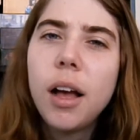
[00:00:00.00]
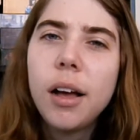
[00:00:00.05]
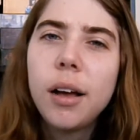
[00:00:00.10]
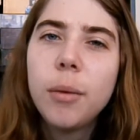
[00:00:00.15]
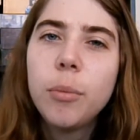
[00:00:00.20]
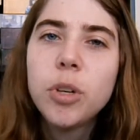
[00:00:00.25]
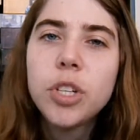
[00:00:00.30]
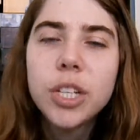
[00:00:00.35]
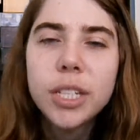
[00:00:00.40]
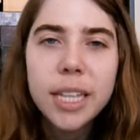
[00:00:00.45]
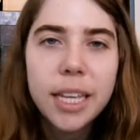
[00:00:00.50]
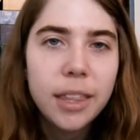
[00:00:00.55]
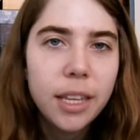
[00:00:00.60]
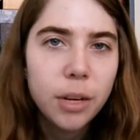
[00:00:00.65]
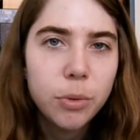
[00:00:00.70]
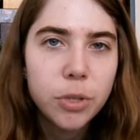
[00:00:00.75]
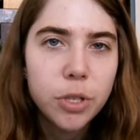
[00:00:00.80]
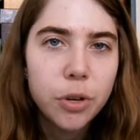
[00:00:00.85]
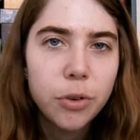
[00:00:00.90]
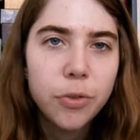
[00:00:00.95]
which I think
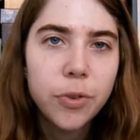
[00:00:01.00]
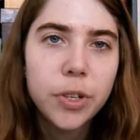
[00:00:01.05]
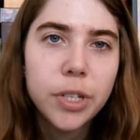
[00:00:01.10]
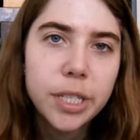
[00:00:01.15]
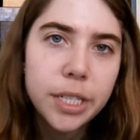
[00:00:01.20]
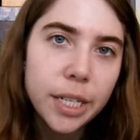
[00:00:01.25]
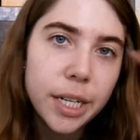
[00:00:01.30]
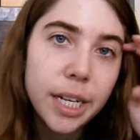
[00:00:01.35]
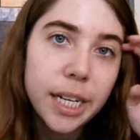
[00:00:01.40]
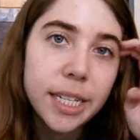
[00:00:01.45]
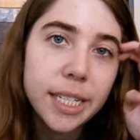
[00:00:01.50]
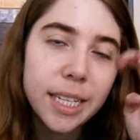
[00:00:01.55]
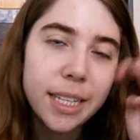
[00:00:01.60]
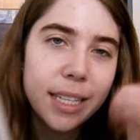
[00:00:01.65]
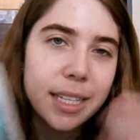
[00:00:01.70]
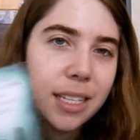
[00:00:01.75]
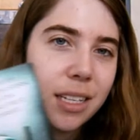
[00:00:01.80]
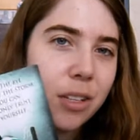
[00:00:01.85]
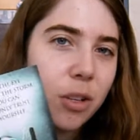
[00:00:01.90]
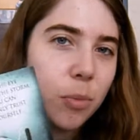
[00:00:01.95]
was her first series, and this
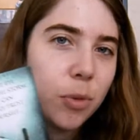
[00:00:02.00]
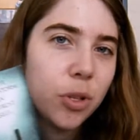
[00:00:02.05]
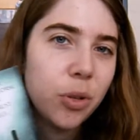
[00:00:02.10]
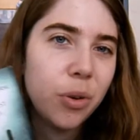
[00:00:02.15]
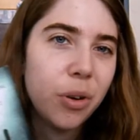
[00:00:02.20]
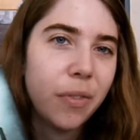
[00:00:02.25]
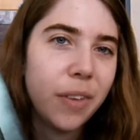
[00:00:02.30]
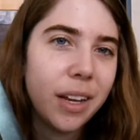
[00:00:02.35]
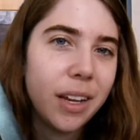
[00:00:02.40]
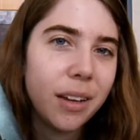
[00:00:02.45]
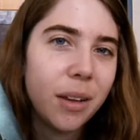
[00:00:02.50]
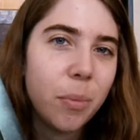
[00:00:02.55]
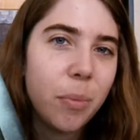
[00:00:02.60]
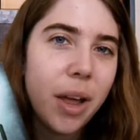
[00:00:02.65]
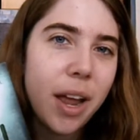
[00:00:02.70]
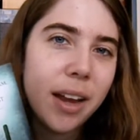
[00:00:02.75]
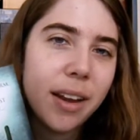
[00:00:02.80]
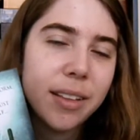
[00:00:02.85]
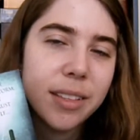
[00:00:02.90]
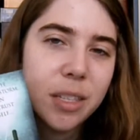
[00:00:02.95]
is almost sort of a
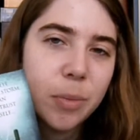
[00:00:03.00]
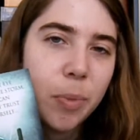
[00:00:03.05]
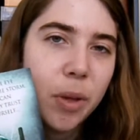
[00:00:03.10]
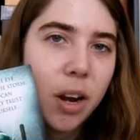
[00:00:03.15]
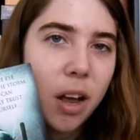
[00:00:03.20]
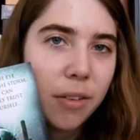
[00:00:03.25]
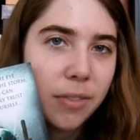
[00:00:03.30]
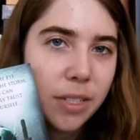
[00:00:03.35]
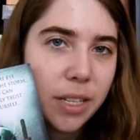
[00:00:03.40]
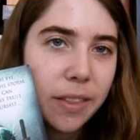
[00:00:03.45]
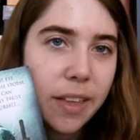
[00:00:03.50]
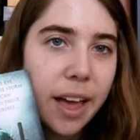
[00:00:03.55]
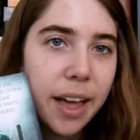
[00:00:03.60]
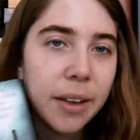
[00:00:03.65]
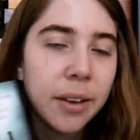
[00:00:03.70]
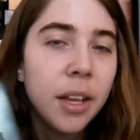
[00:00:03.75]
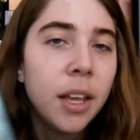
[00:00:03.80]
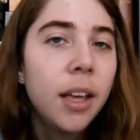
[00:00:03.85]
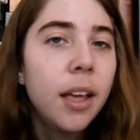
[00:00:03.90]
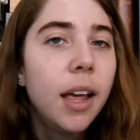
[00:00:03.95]
companion spin-off to that.
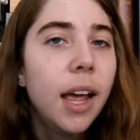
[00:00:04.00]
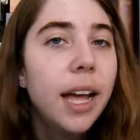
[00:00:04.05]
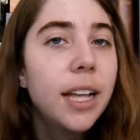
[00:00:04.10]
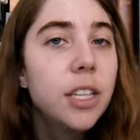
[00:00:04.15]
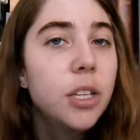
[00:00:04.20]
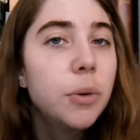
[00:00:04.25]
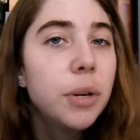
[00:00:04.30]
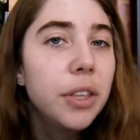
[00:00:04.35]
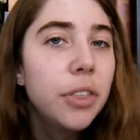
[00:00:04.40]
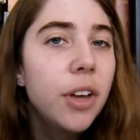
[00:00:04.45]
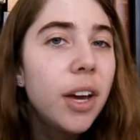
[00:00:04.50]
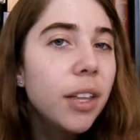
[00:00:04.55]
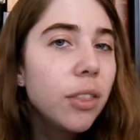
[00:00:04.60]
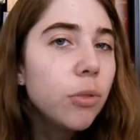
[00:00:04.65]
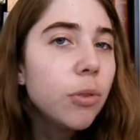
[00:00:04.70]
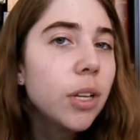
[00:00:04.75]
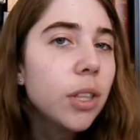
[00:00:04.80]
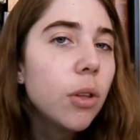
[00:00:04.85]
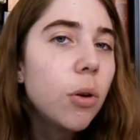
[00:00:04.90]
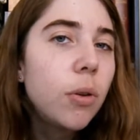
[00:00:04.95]
And so I thought
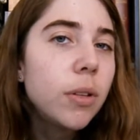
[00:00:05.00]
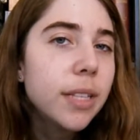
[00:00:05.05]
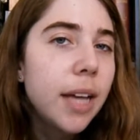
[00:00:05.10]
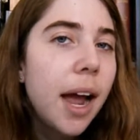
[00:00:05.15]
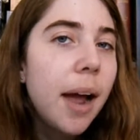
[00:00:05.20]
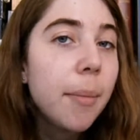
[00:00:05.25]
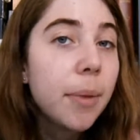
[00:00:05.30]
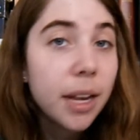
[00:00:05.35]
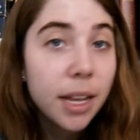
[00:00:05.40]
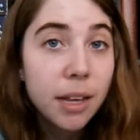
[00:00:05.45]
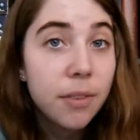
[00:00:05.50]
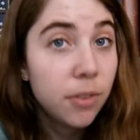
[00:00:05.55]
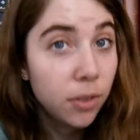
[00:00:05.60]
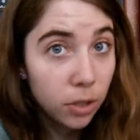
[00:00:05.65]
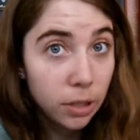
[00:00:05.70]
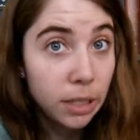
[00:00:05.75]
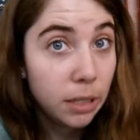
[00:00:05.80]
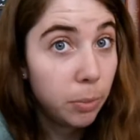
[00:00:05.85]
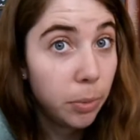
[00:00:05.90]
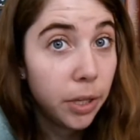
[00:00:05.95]
throughout the whole time, and I even
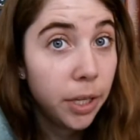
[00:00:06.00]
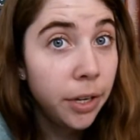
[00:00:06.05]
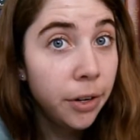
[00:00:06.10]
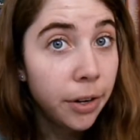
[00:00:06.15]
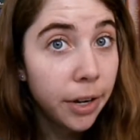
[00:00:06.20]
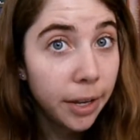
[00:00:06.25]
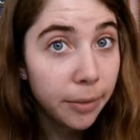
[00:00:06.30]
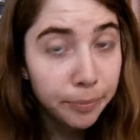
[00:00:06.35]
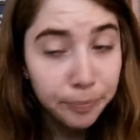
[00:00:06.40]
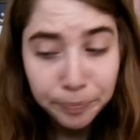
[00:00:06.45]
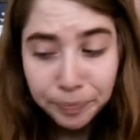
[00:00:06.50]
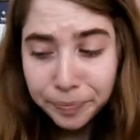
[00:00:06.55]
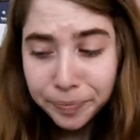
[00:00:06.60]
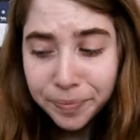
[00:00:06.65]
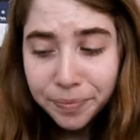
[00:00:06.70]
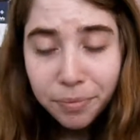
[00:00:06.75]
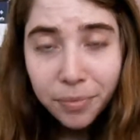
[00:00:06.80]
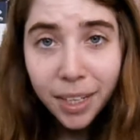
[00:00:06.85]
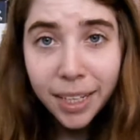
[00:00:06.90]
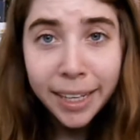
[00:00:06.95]
looked it up on the internet,
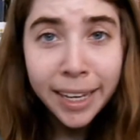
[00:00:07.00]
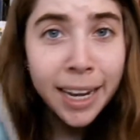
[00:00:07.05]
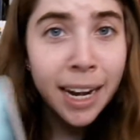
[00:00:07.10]
can